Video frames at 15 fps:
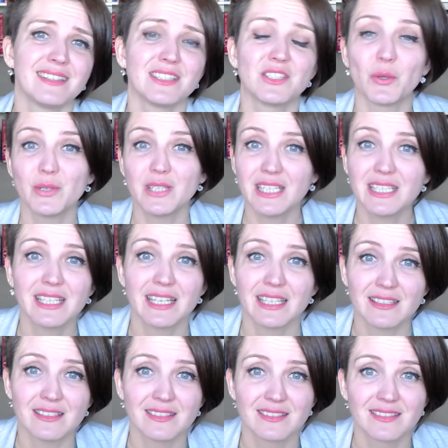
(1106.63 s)
don't need
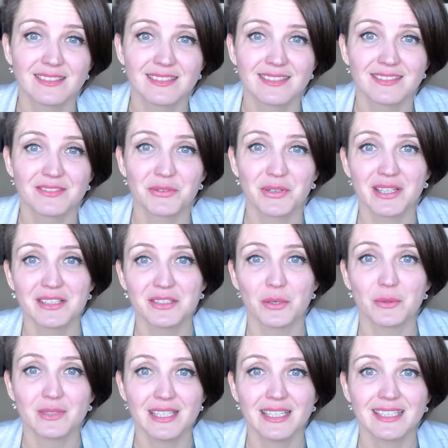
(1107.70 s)
it. Really
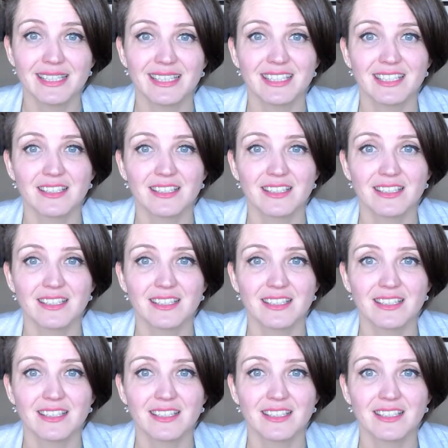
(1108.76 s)
don't need it.